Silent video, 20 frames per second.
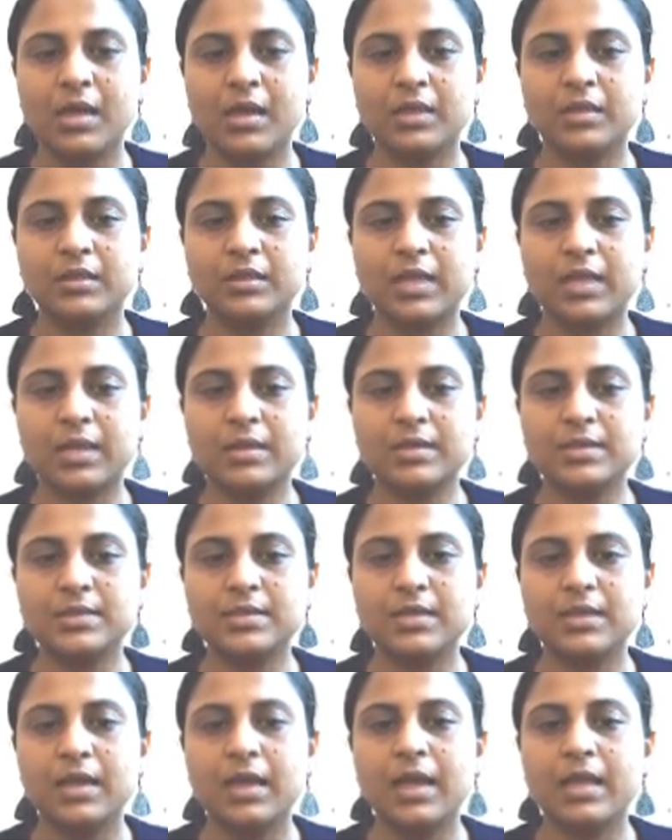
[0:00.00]
Thus,
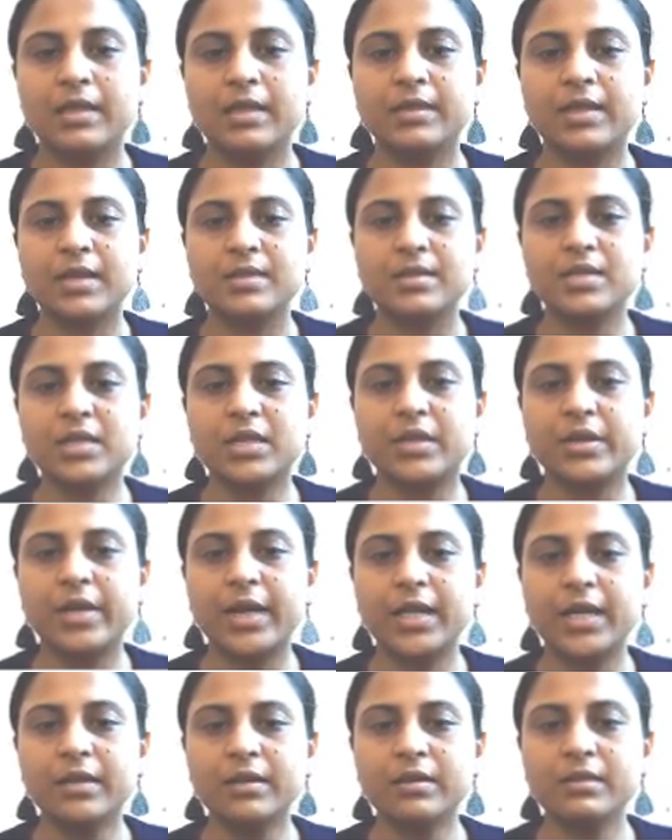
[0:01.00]
there is a
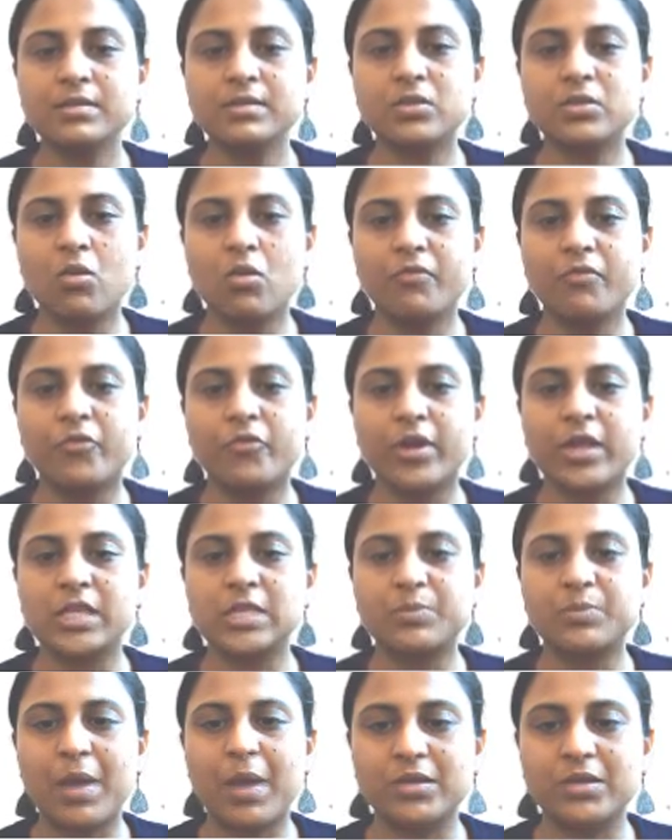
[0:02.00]
greater scope for
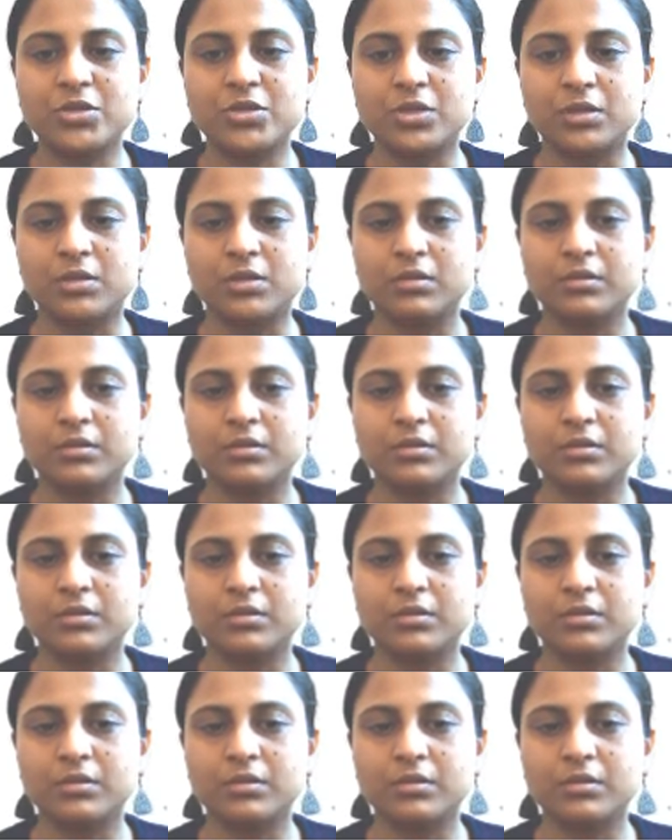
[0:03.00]
expansion.